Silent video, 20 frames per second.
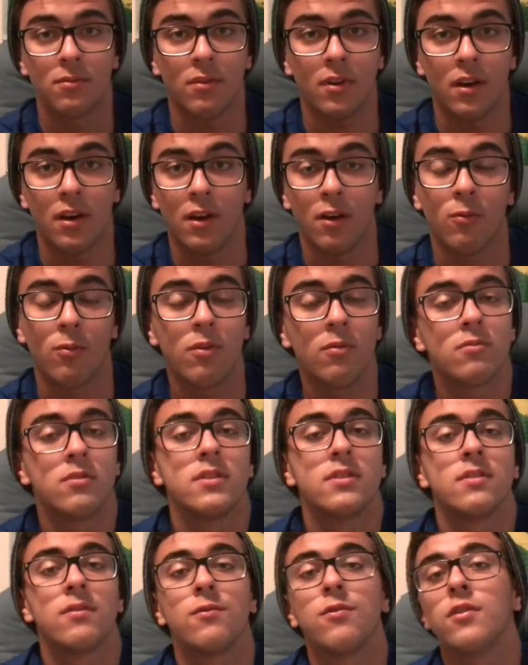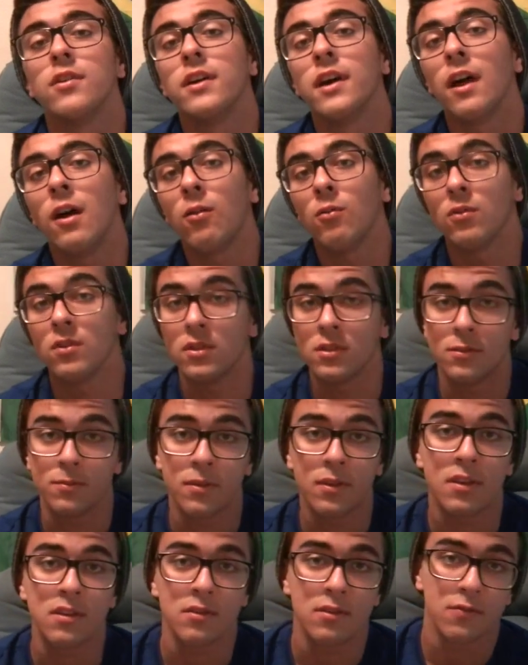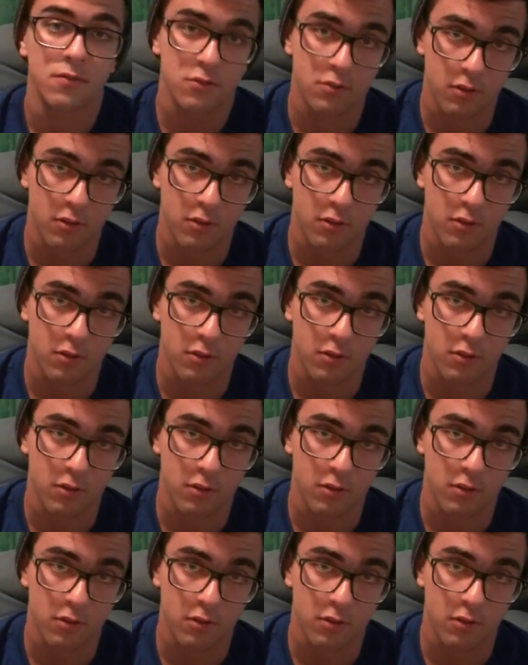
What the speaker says: One reason for that was because of